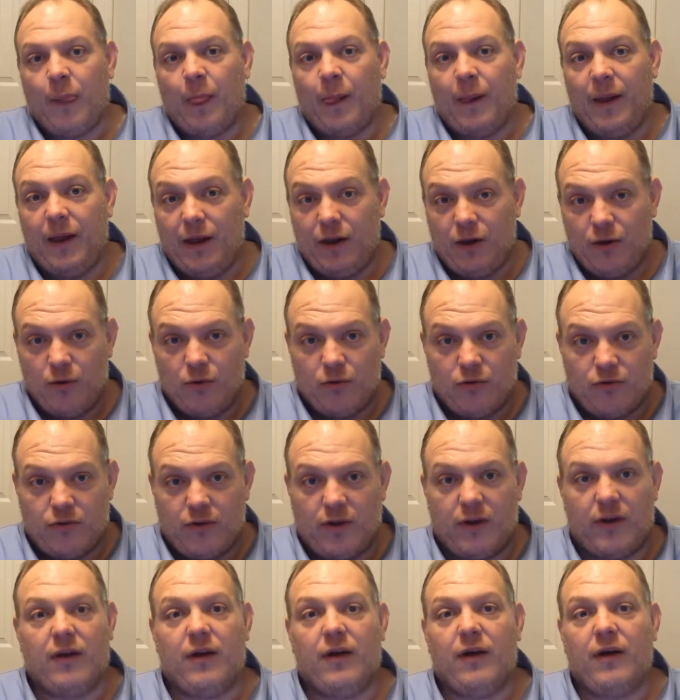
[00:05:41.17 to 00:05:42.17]
He used
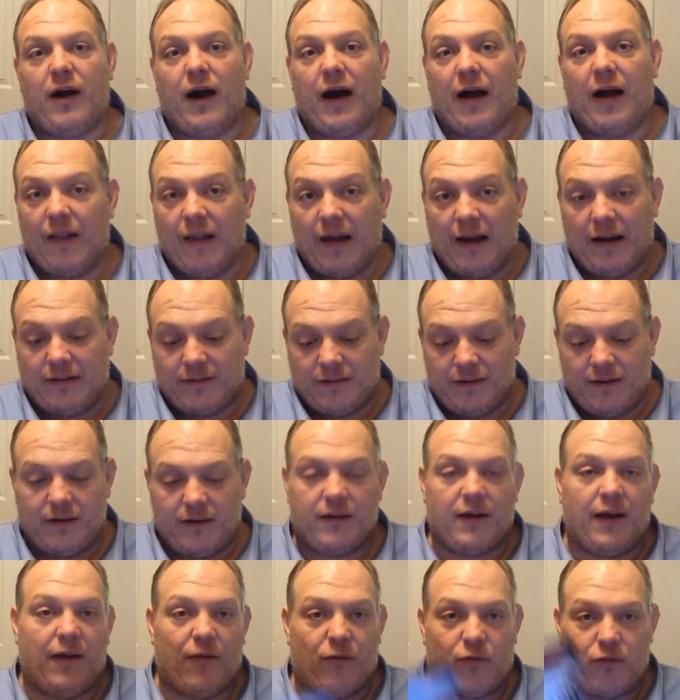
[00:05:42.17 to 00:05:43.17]
it. I liked it,
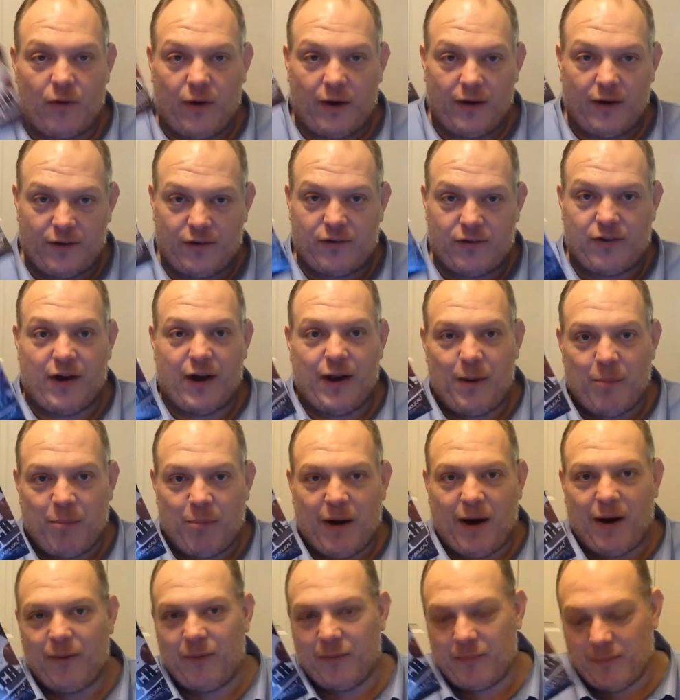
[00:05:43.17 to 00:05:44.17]
and so I decided to
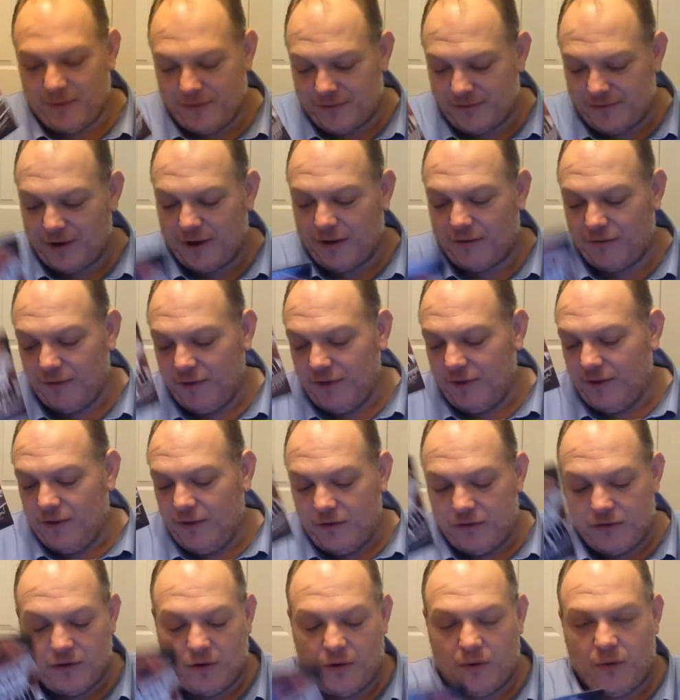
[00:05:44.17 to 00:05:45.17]
buy one myself.
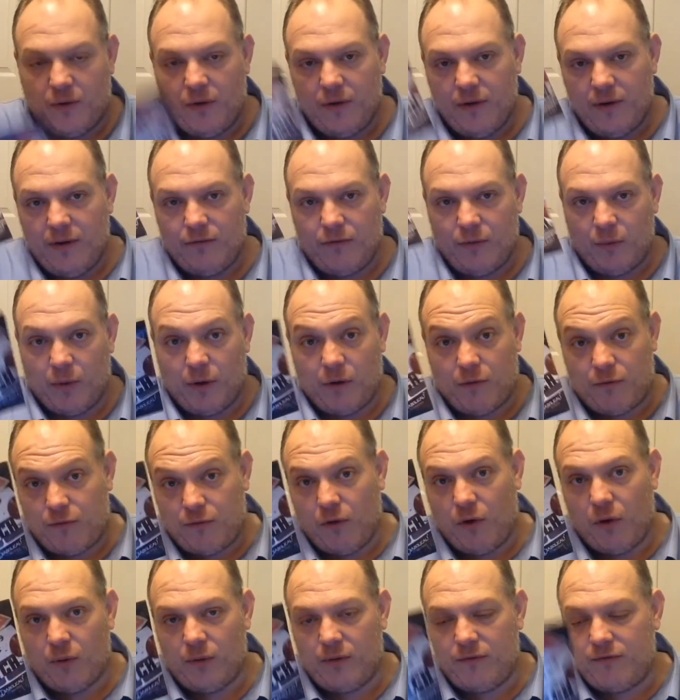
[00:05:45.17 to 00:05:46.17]
So if you want a
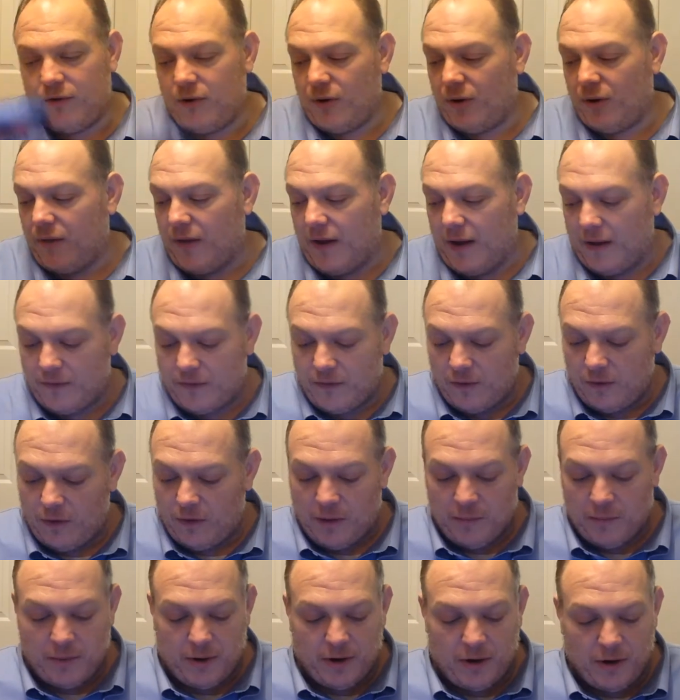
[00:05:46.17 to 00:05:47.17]
full review on that, though,
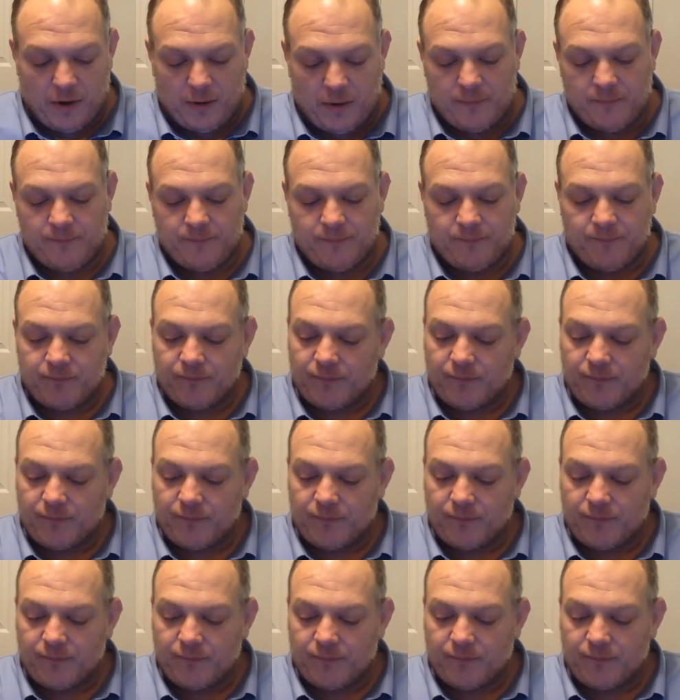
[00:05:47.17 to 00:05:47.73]
let me know.